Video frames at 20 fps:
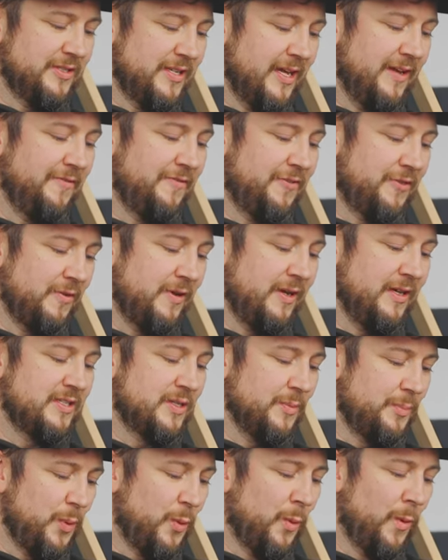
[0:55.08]
Safe 3
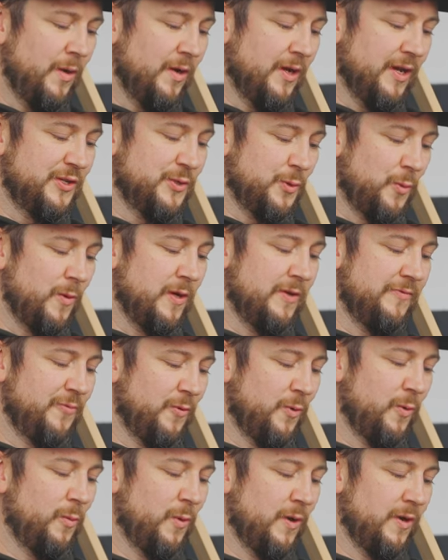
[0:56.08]
support a
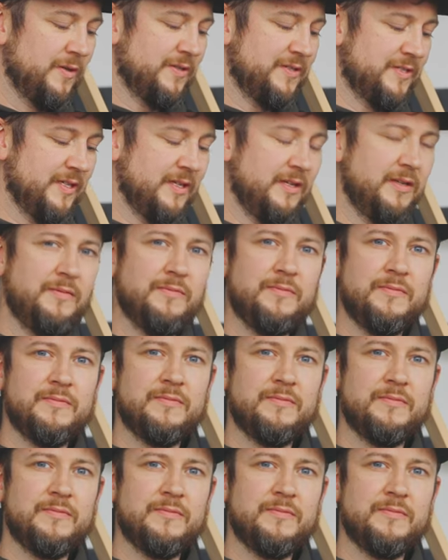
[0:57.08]
24-word seed?